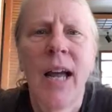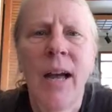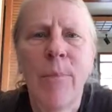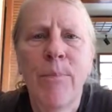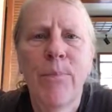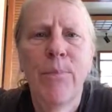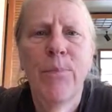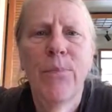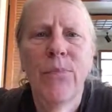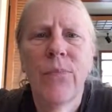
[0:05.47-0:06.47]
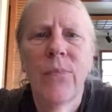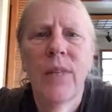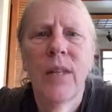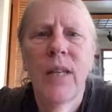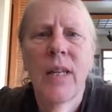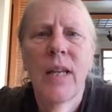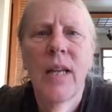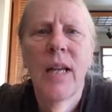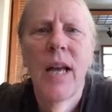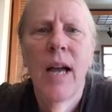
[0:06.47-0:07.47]
Um,
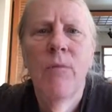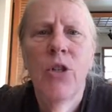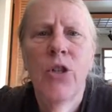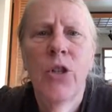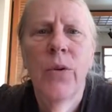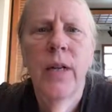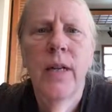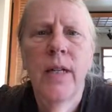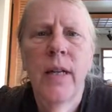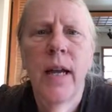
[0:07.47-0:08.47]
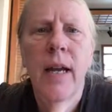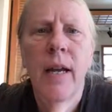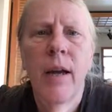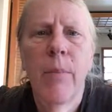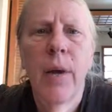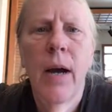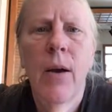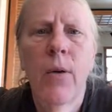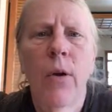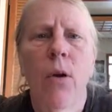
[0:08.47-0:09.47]
I'm just tuning in today
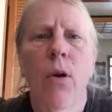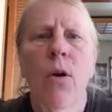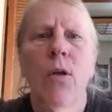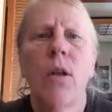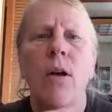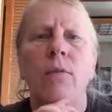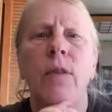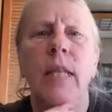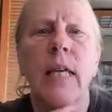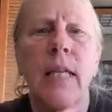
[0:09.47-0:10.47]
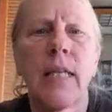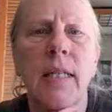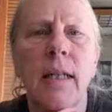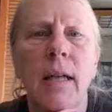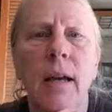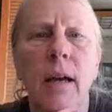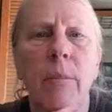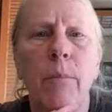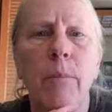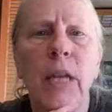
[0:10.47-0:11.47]
about all of this
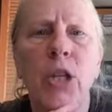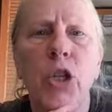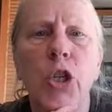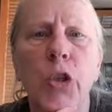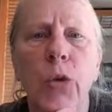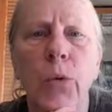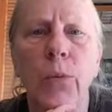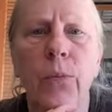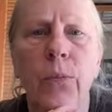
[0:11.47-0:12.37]
Me Too